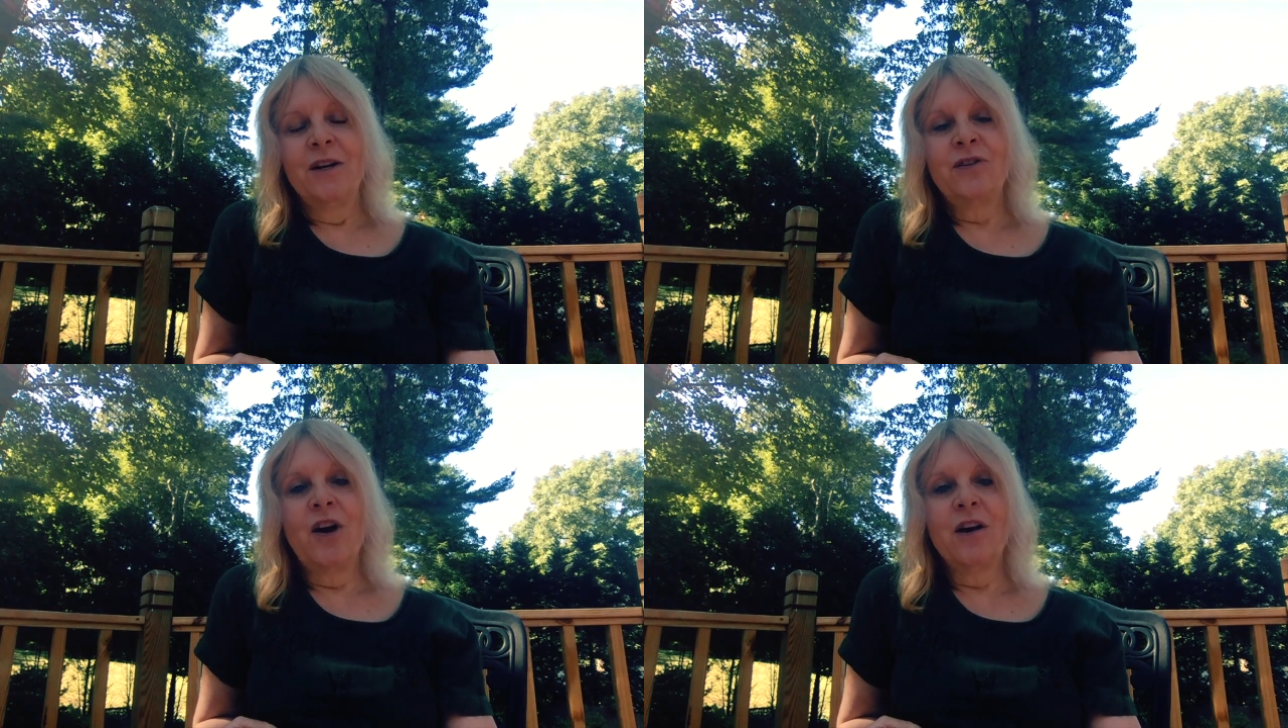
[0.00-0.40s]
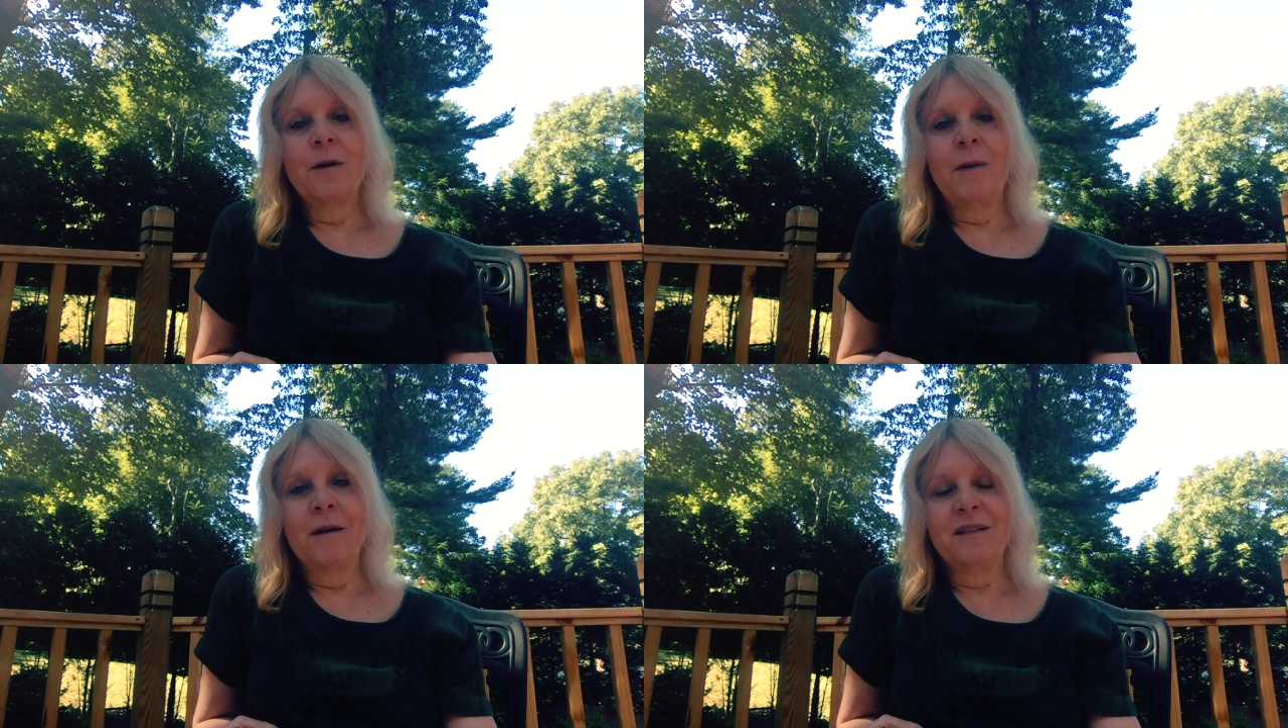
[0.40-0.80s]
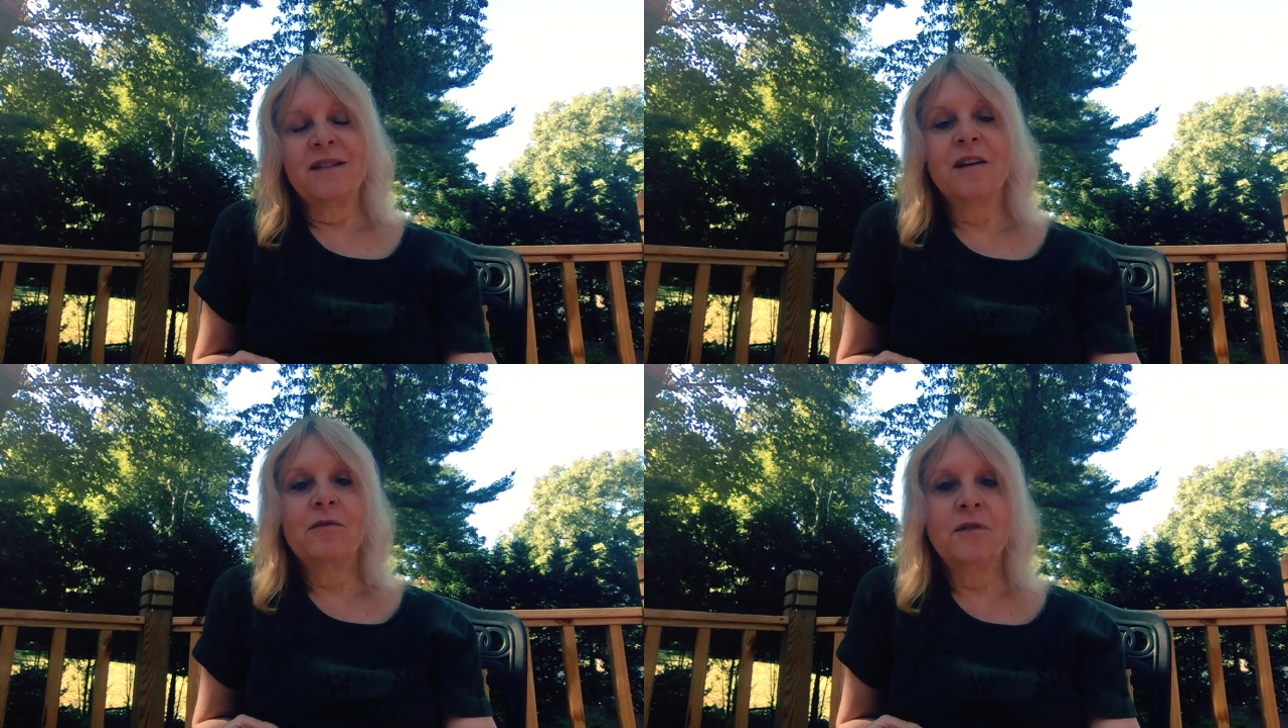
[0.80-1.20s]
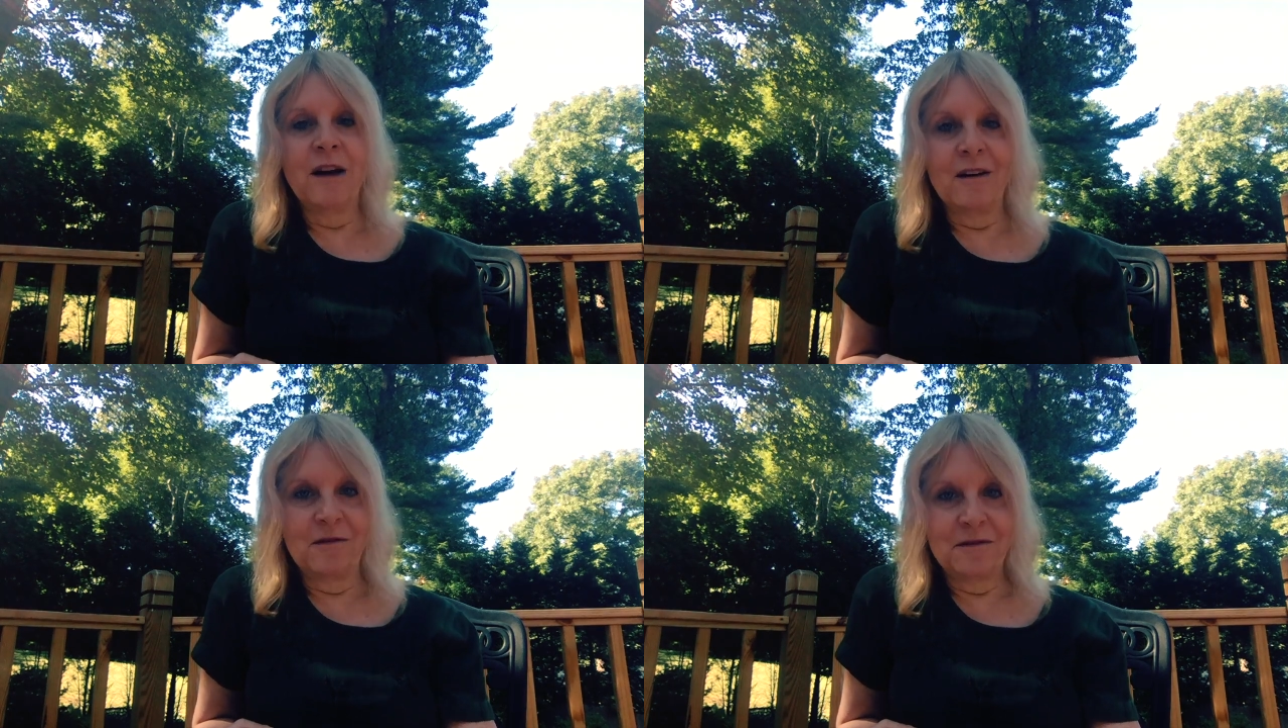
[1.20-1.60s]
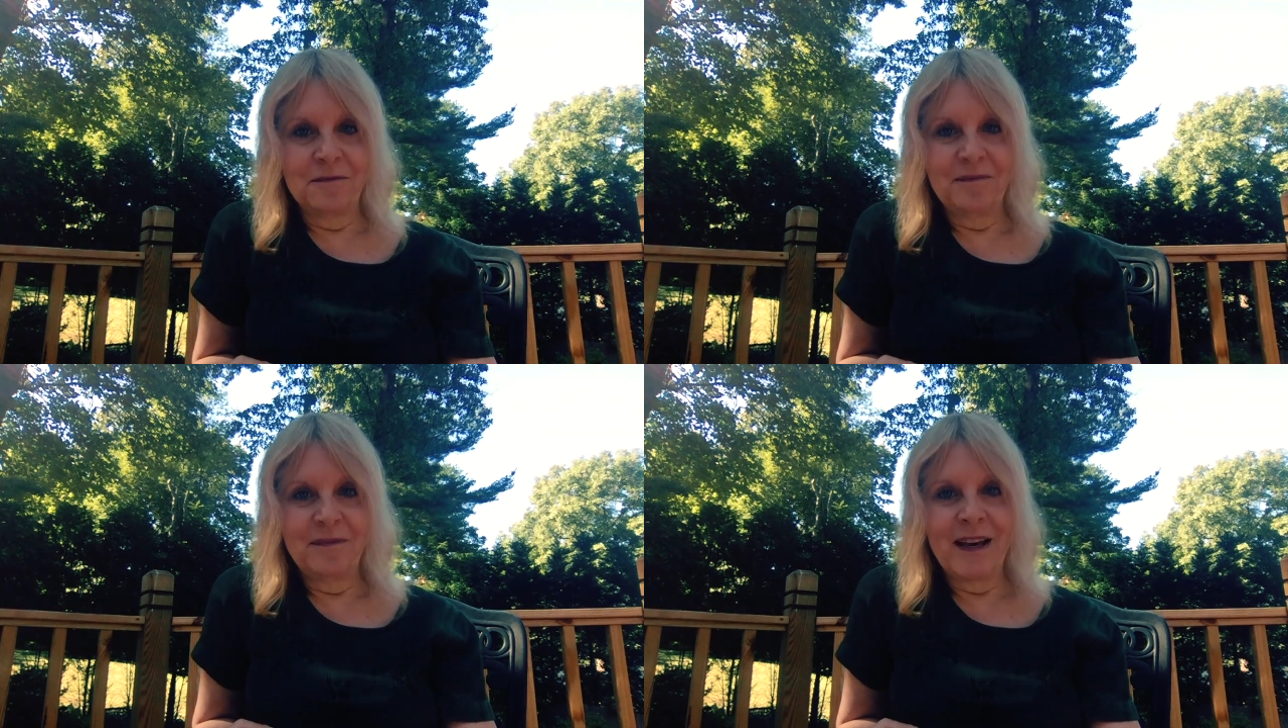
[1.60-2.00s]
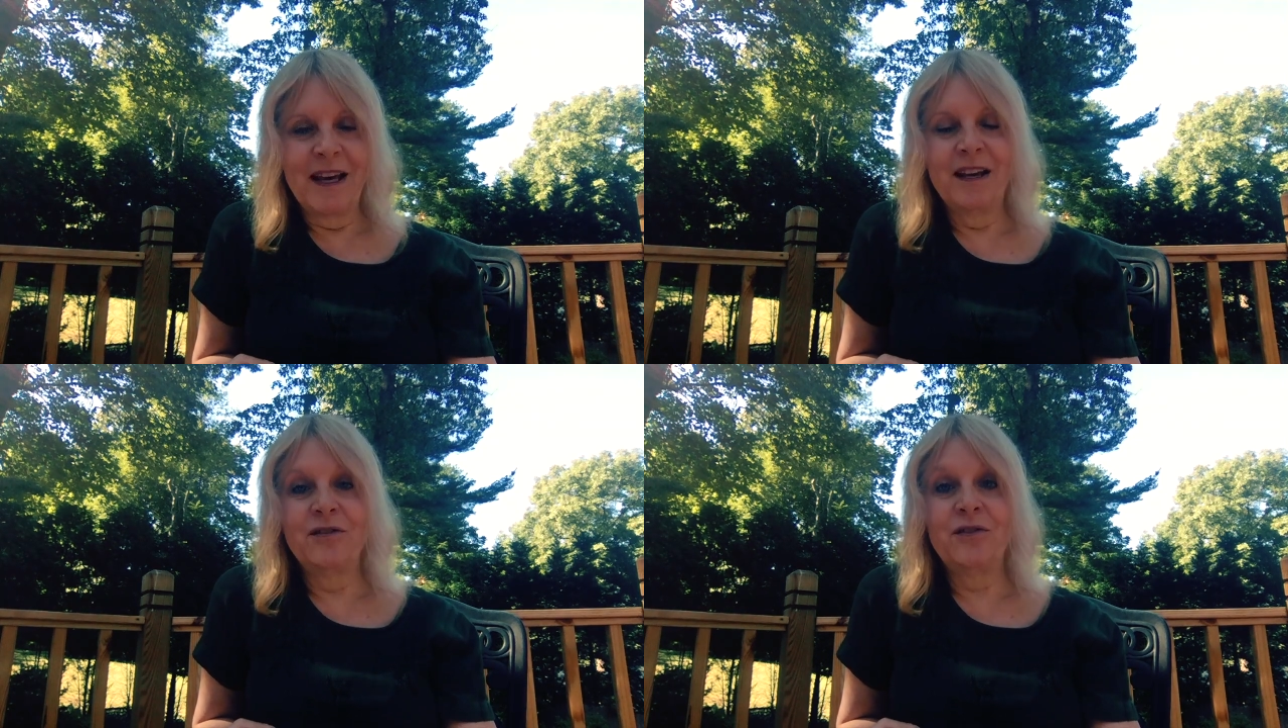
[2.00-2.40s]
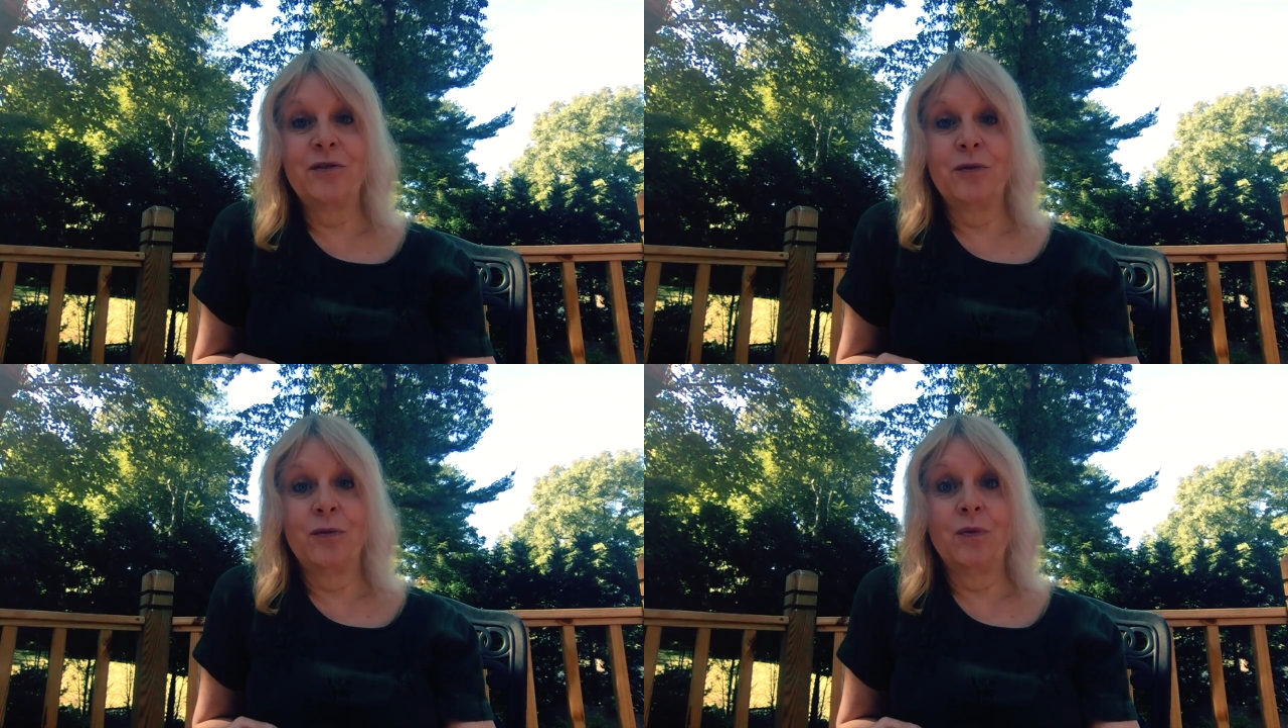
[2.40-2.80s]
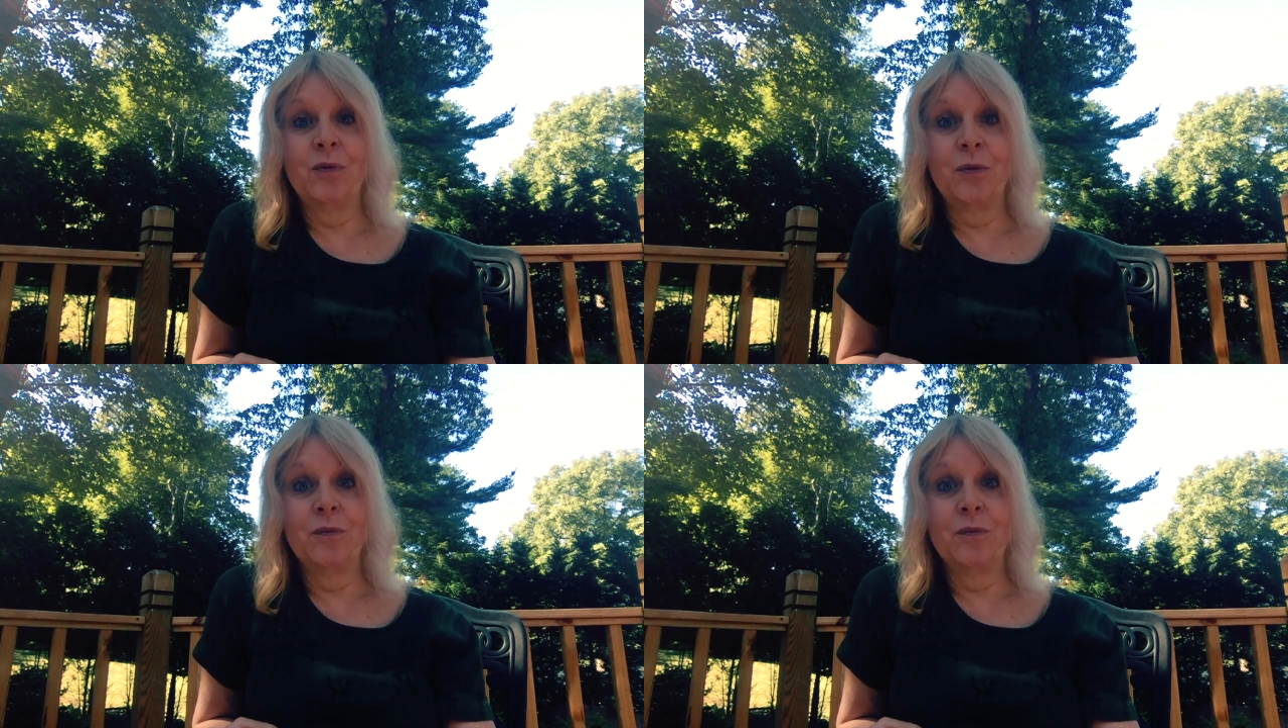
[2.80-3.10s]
talk about self-love and to